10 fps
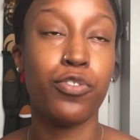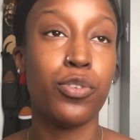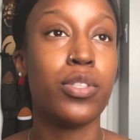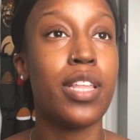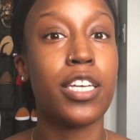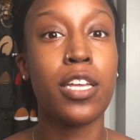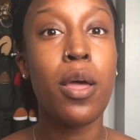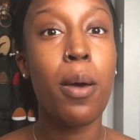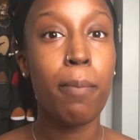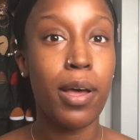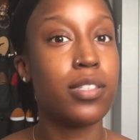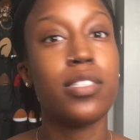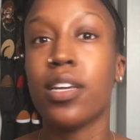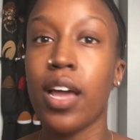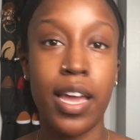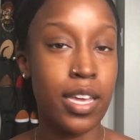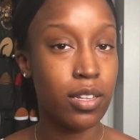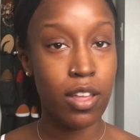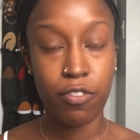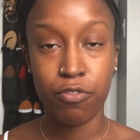food like pasta. I eat
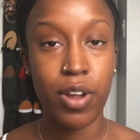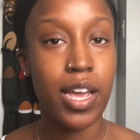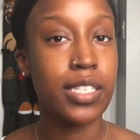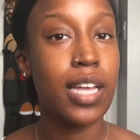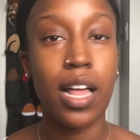a lot of rice.